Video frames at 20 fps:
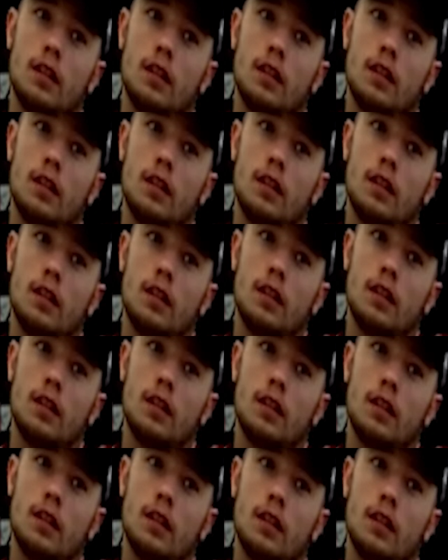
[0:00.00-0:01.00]

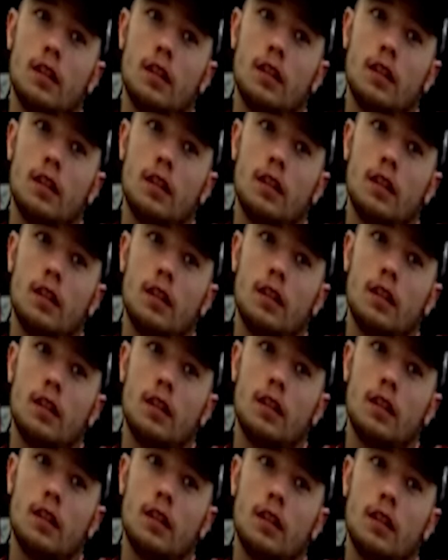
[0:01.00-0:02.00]

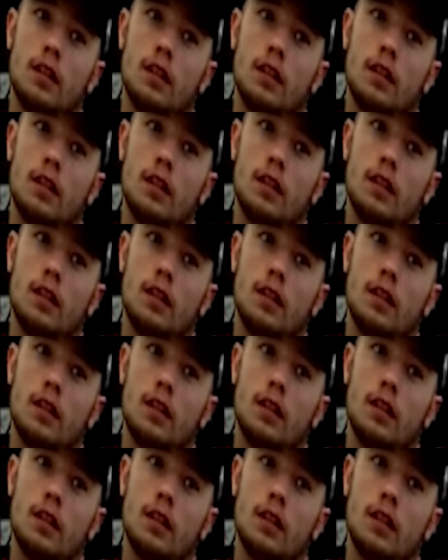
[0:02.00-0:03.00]

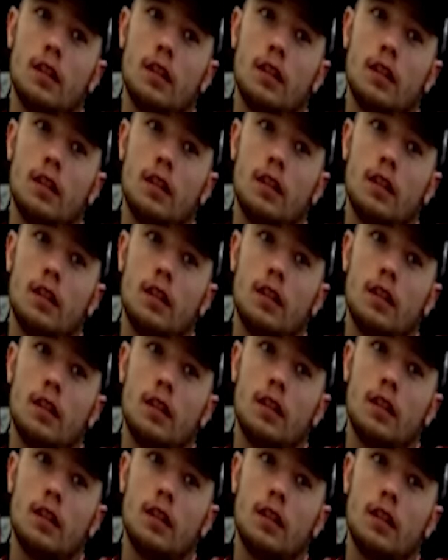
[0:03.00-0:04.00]

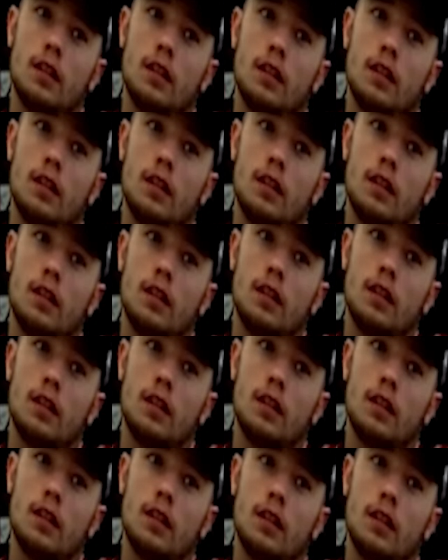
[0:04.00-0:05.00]

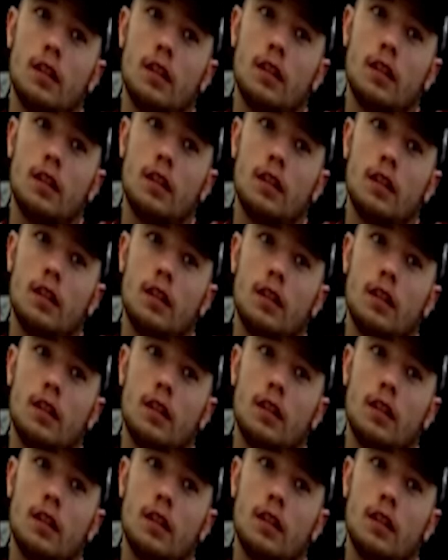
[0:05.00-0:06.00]

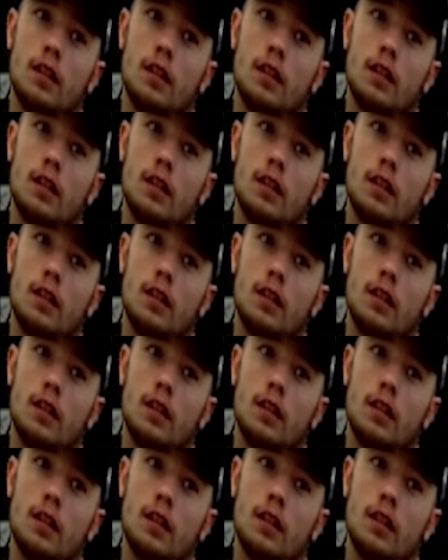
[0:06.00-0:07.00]

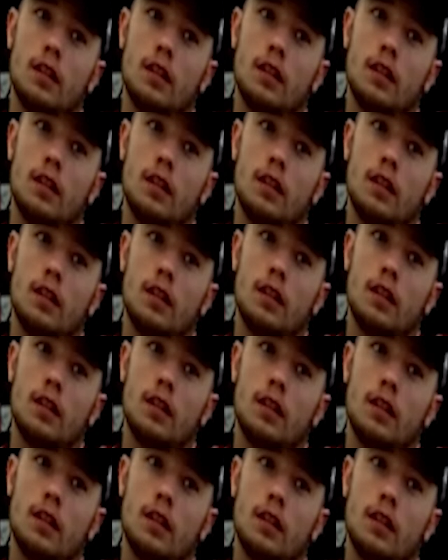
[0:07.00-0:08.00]
The person shown says nothing.